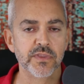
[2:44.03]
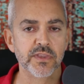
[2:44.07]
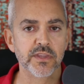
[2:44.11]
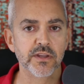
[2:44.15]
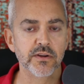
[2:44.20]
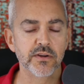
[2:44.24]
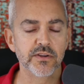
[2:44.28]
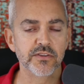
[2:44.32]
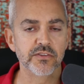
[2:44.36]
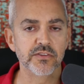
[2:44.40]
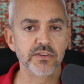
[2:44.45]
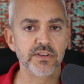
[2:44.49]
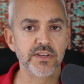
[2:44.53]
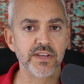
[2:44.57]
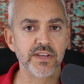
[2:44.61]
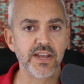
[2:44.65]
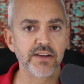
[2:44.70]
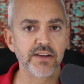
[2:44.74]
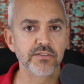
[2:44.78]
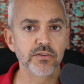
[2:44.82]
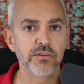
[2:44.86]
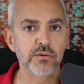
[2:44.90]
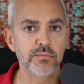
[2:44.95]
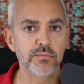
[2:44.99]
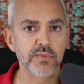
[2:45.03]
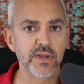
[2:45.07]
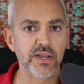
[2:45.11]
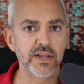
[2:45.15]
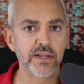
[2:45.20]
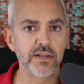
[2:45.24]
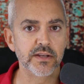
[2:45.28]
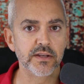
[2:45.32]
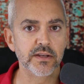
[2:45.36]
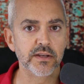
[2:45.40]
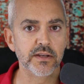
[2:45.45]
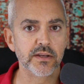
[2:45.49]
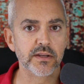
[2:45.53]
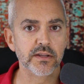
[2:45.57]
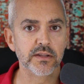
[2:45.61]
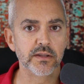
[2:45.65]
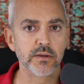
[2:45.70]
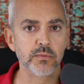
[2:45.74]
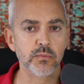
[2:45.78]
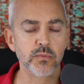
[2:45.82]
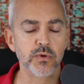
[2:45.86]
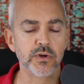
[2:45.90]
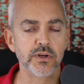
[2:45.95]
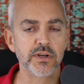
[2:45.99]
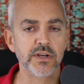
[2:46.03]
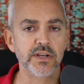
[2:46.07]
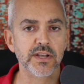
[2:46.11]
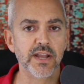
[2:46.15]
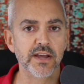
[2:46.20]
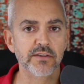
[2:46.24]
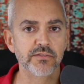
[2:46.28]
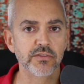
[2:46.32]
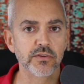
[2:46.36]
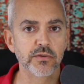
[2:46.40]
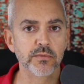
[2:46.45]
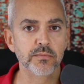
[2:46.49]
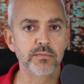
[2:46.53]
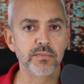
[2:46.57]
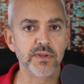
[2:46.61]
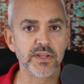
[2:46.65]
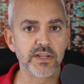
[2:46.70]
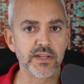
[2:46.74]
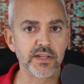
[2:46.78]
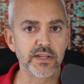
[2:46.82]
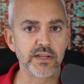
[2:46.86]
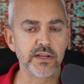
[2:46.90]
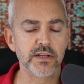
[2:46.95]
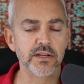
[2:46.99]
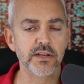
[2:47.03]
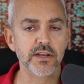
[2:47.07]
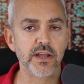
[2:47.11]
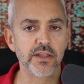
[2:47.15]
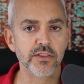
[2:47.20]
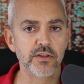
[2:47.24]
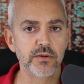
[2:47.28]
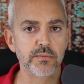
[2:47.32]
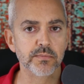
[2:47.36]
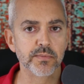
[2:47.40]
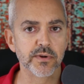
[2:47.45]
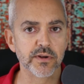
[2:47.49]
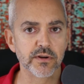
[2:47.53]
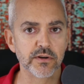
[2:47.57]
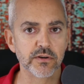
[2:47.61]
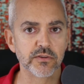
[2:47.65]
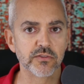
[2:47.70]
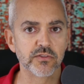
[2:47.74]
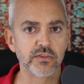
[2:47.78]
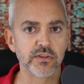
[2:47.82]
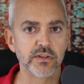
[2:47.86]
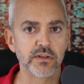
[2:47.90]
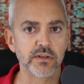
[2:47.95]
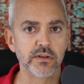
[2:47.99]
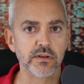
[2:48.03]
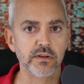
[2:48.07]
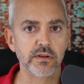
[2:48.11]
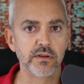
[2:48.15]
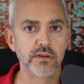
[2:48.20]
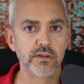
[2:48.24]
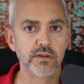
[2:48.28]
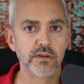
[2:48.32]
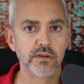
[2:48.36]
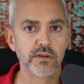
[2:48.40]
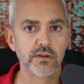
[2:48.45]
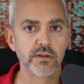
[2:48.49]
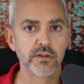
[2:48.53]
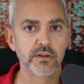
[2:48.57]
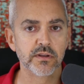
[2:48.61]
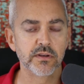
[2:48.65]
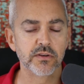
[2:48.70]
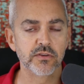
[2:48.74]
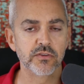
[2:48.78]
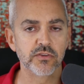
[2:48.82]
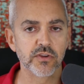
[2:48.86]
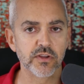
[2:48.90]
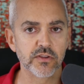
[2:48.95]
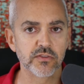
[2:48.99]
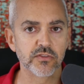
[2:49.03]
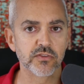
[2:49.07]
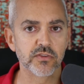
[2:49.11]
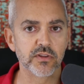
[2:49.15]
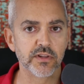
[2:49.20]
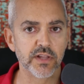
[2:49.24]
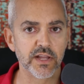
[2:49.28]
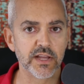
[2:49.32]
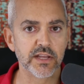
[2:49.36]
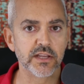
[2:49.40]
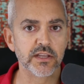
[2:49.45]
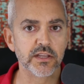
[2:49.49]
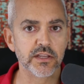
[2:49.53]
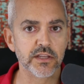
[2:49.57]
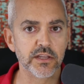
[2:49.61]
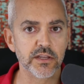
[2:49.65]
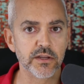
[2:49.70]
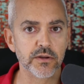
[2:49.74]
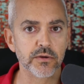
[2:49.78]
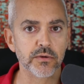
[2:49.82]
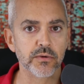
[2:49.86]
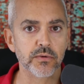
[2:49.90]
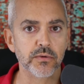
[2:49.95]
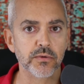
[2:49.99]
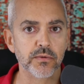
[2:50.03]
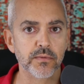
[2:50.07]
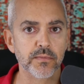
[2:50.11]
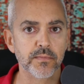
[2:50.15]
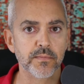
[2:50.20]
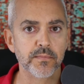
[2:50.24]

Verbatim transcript: There has never been and will never be another person just like you.